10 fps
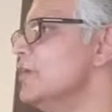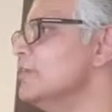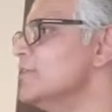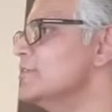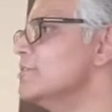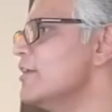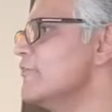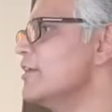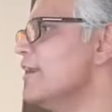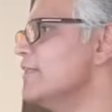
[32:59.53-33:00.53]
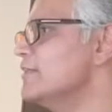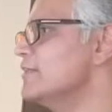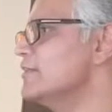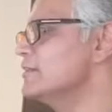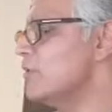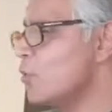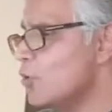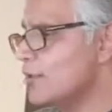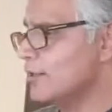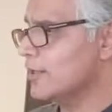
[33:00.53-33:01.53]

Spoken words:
It's great for your health. It's the whole